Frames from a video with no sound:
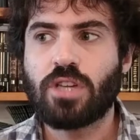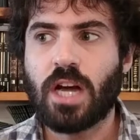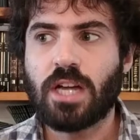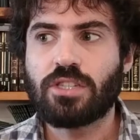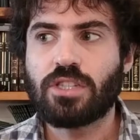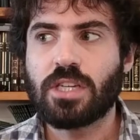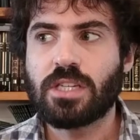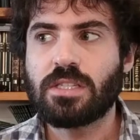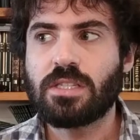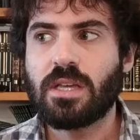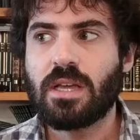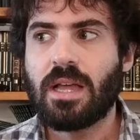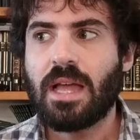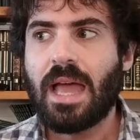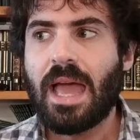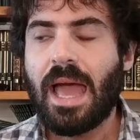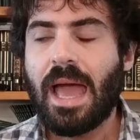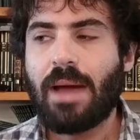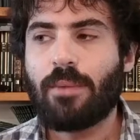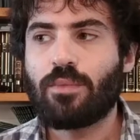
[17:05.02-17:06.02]
judges,
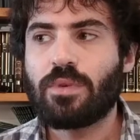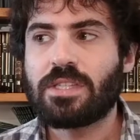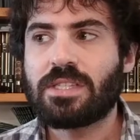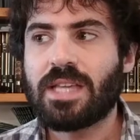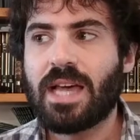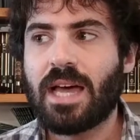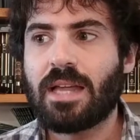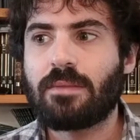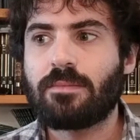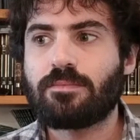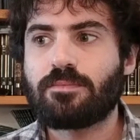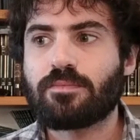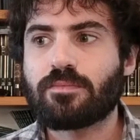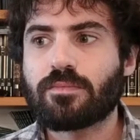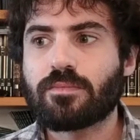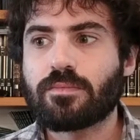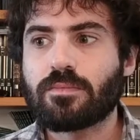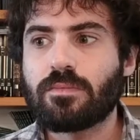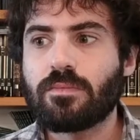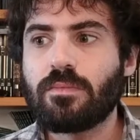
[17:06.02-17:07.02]
and we said,
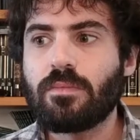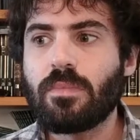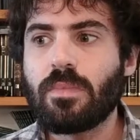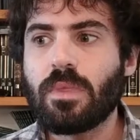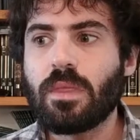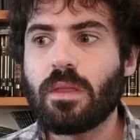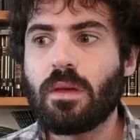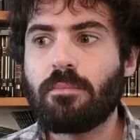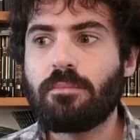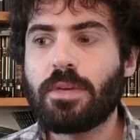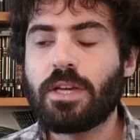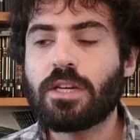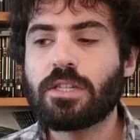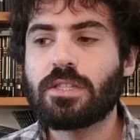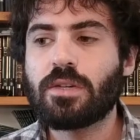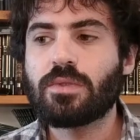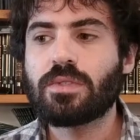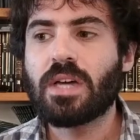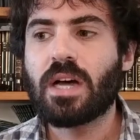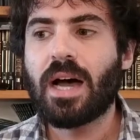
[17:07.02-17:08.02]

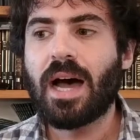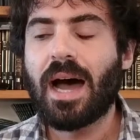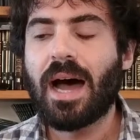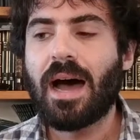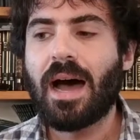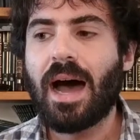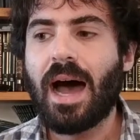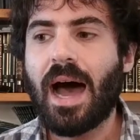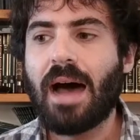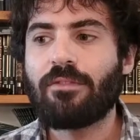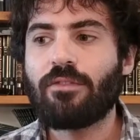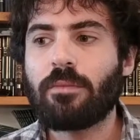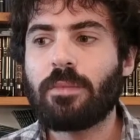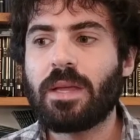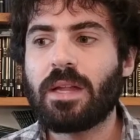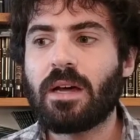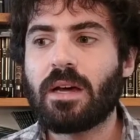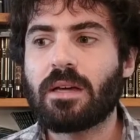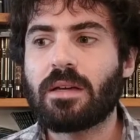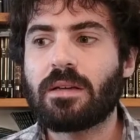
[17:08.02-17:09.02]
because it was a
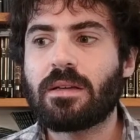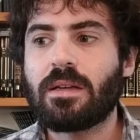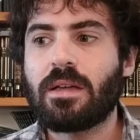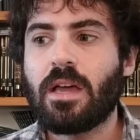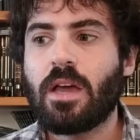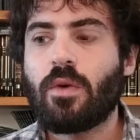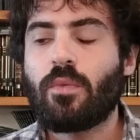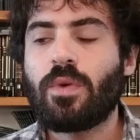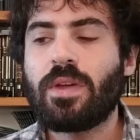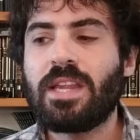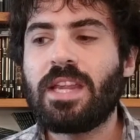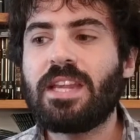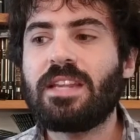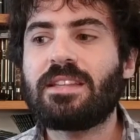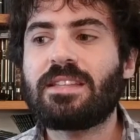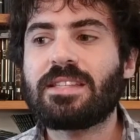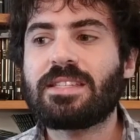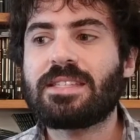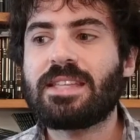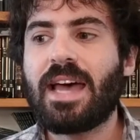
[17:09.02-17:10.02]
Havamina, we
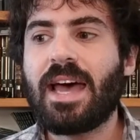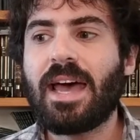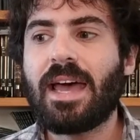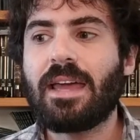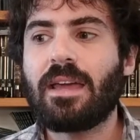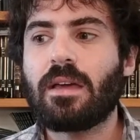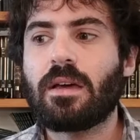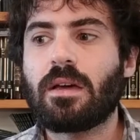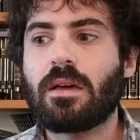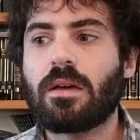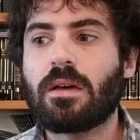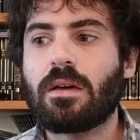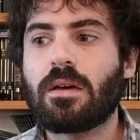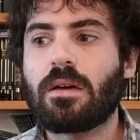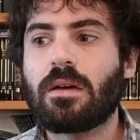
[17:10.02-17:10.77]
needed to say